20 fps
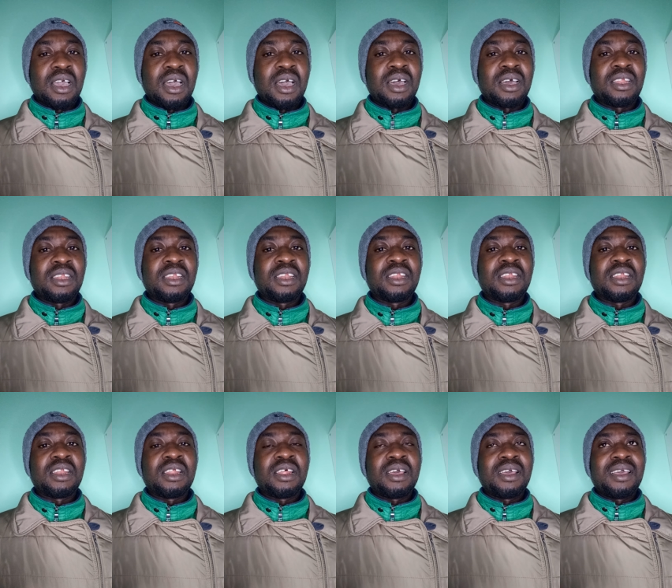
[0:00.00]
an
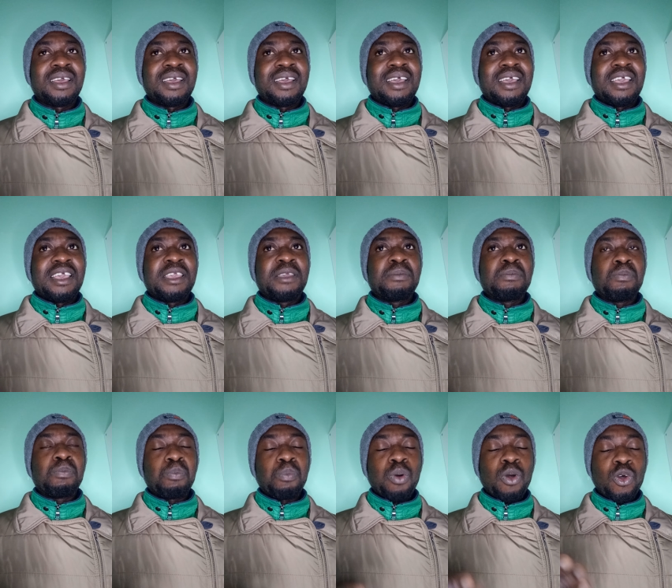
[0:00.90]

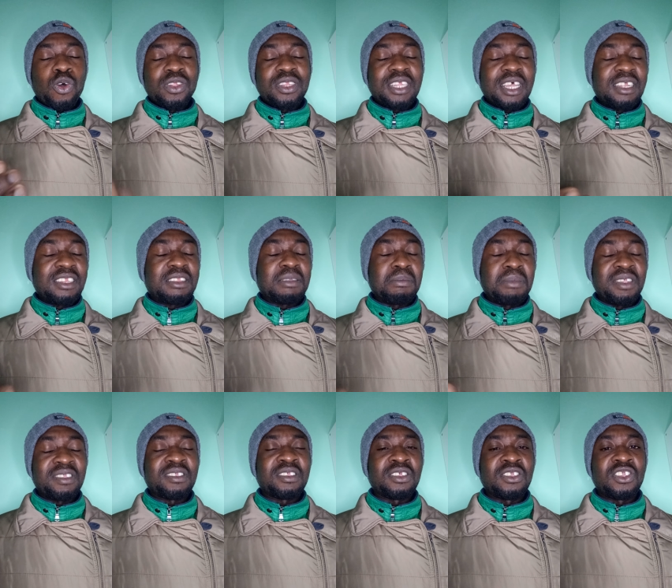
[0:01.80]
important
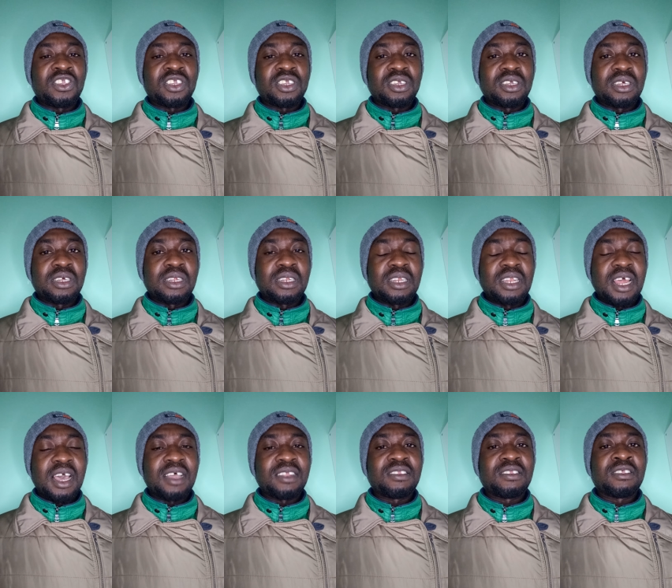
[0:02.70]
message
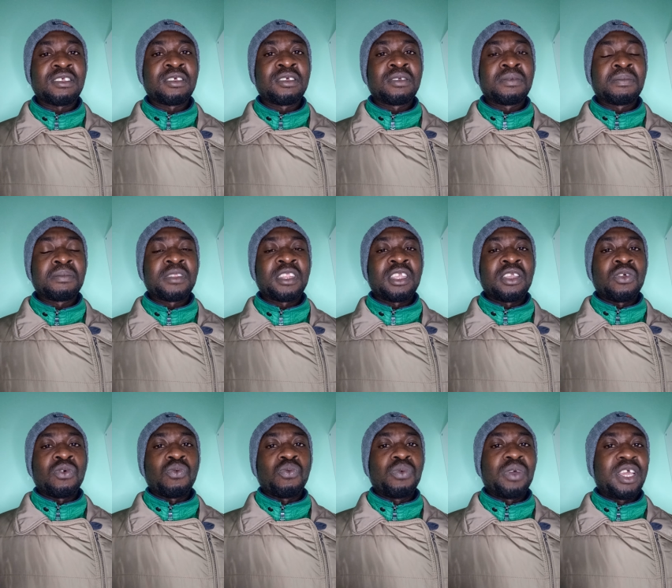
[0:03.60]
that
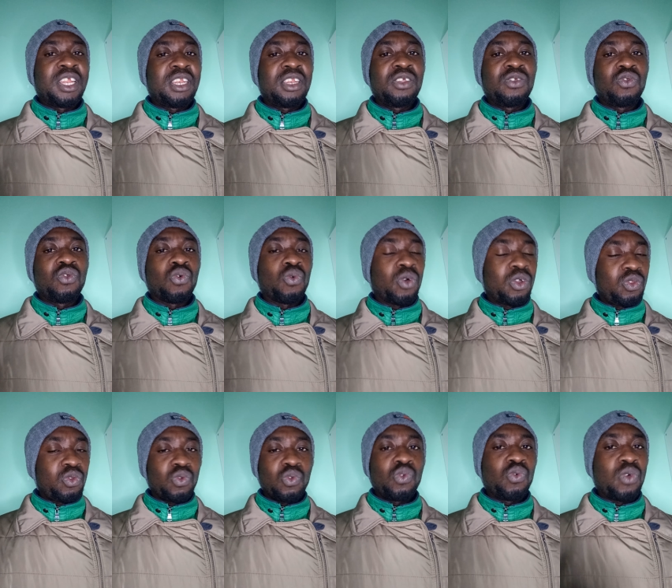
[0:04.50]
when you want
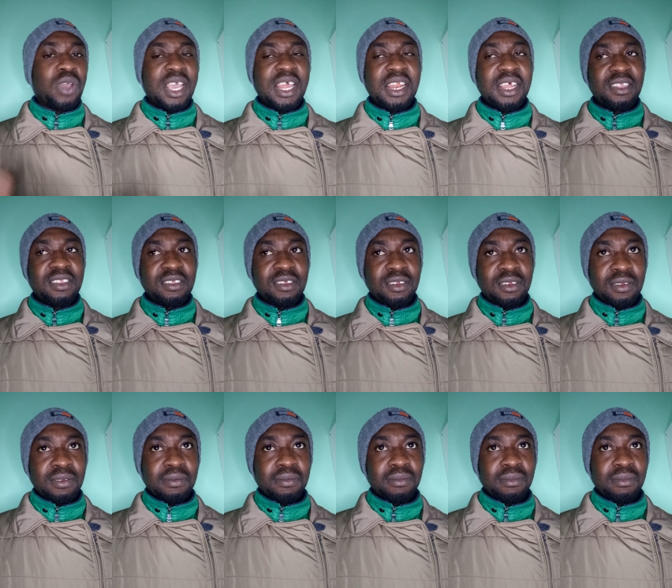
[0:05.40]
to do anything